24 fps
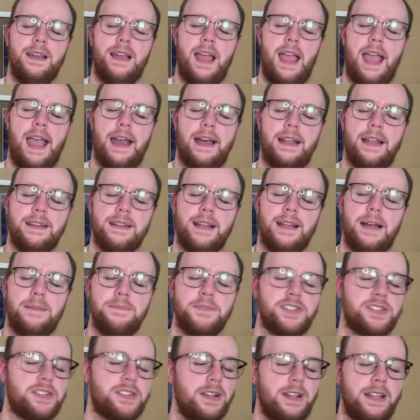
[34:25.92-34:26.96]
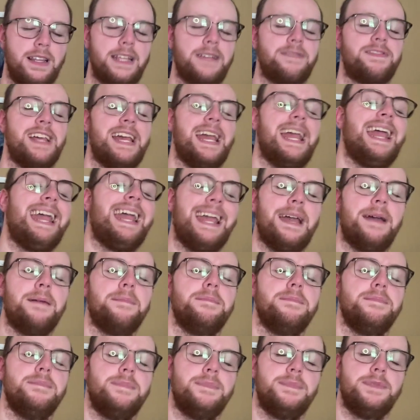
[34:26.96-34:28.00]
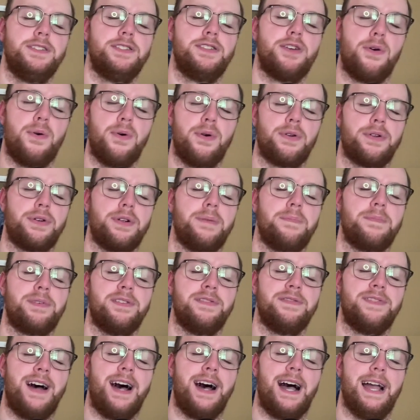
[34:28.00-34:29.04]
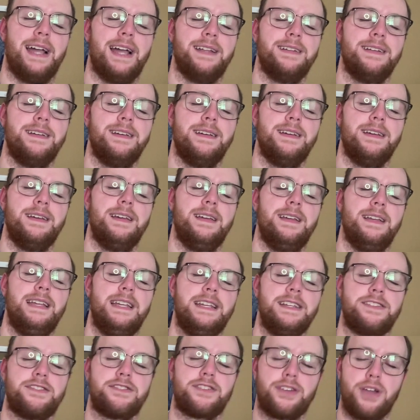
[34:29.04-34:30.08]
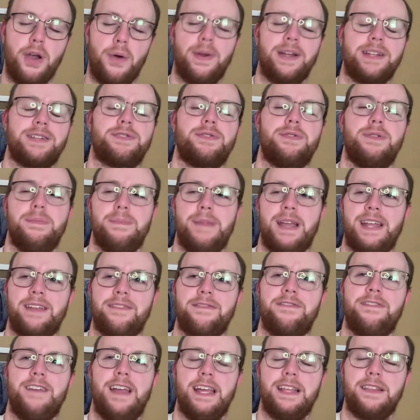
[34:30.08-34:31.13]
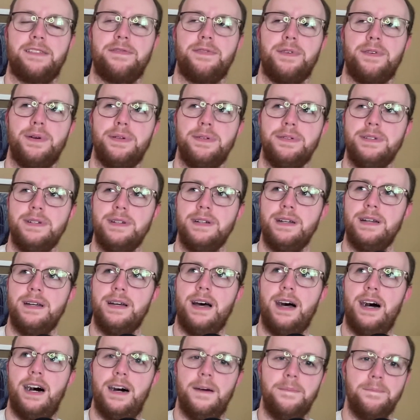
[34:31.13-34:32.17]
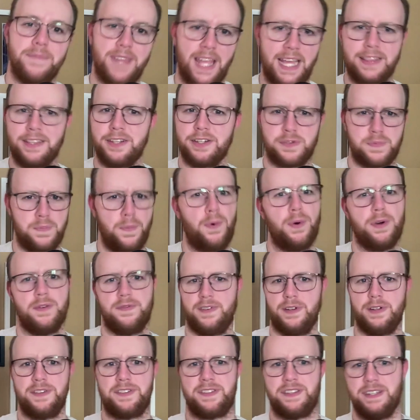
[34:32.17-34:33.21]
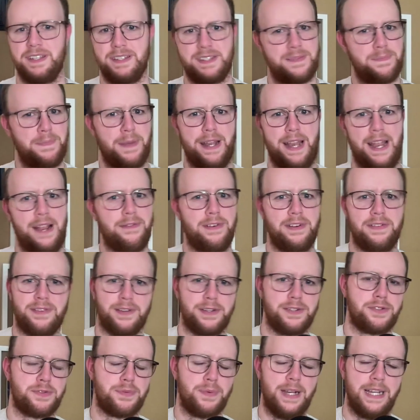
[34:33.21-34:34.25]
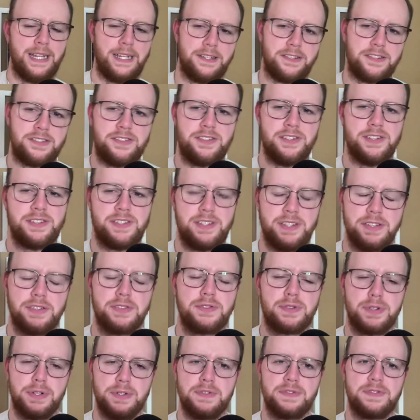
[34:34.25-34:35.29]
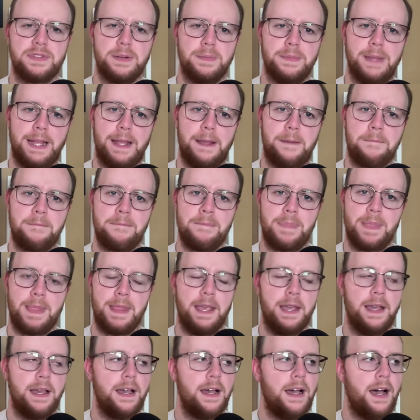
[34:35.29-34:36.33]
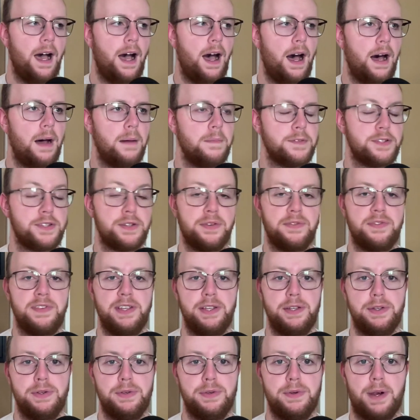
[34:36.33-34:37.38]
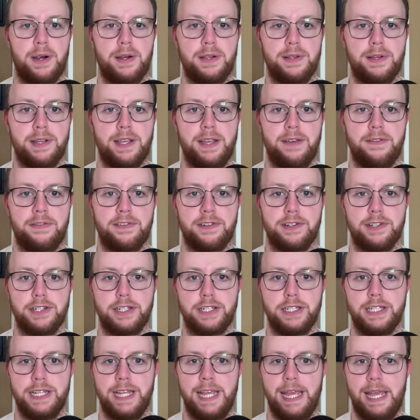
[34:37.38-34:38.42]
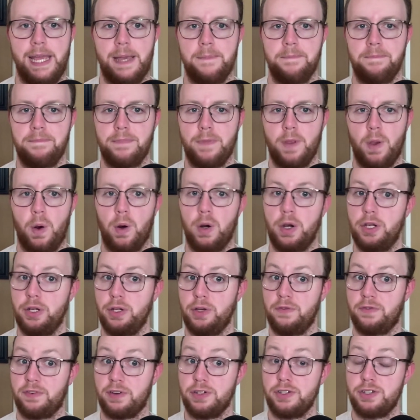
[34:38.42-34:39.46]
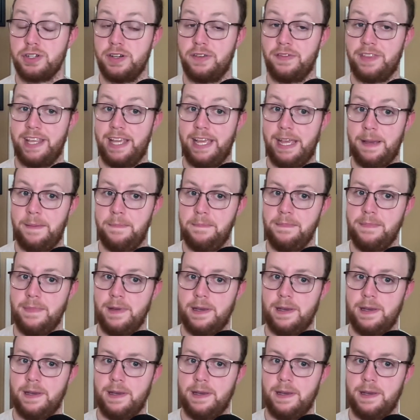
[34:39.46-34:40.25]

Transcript: and I'm just going to leave to him to order and provide. He's going to remain faithful. And there's more verses, but every verse rings just as true for me. So if you are looking for a good hymn or a new version of the hymn,